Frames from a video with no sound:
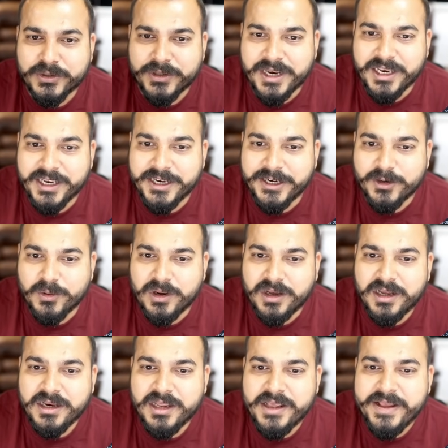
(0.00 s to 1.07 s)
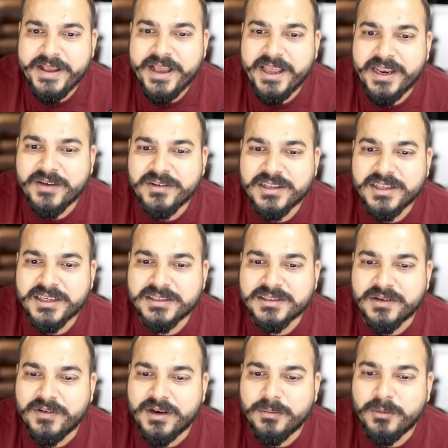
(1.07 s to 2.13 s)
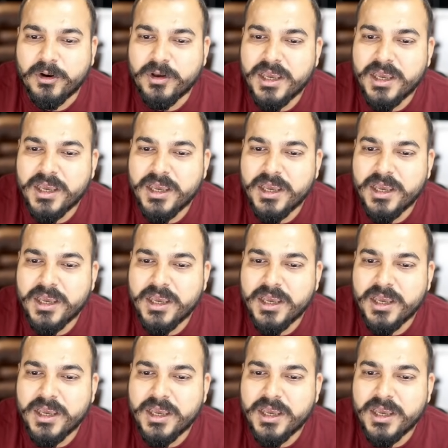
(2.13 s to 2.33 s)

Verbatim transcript: you really need to learn, and everything is available